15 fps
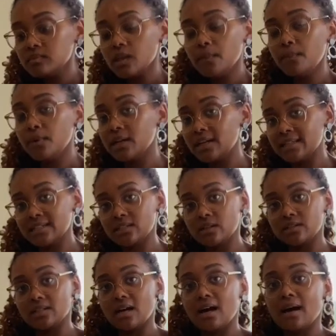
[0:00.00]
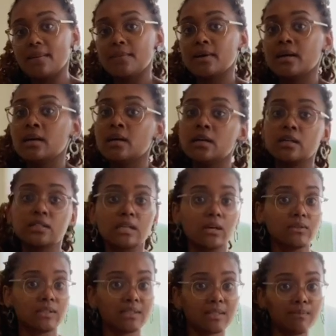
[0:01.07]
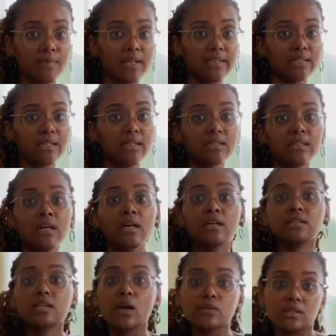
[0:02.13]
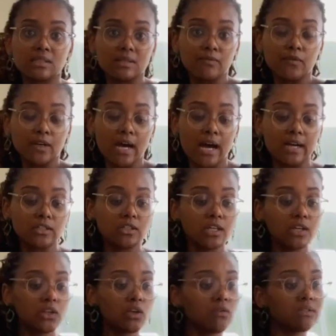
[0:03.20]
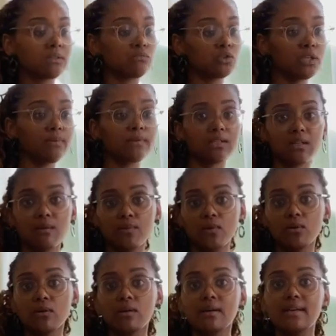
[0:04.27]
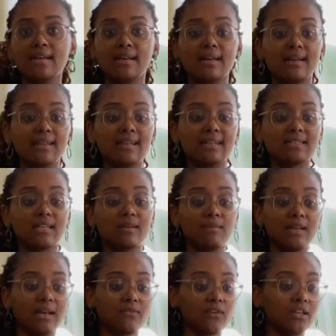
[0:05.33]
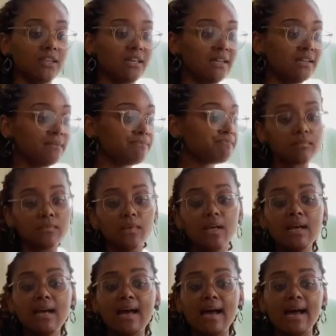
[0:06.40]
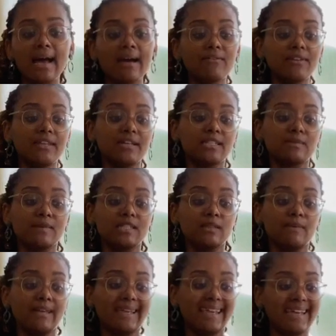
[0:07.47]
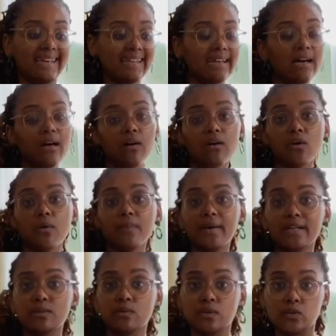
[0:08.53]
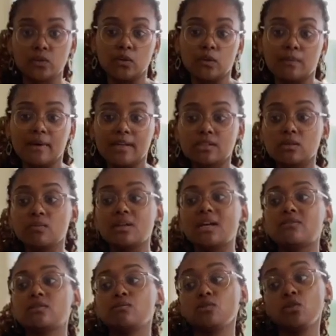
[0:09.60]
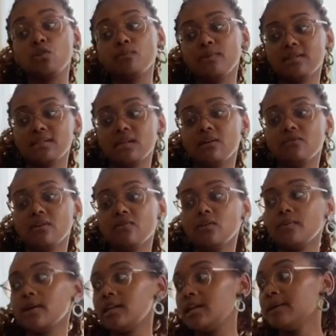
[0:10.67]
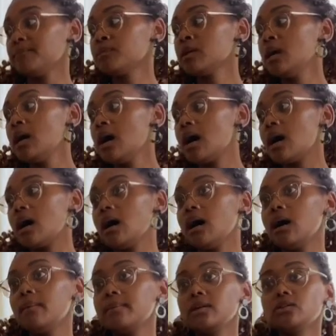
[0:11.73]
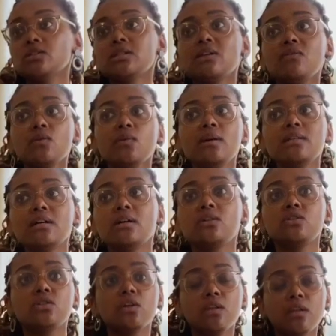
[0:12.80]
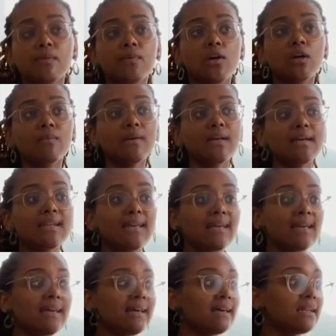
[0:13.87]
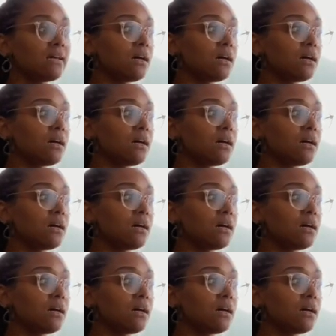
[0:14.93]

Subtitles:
putting this on top, toasting some pizzas, toasting some focaccia, throwing some chips in a bowl, and that's going to be everything. Everything is meant to be handheld or picked with a toothpick, so I'm going to have some toothpicks out for everybody. And I'll just give you a rundown and show you the apartment, and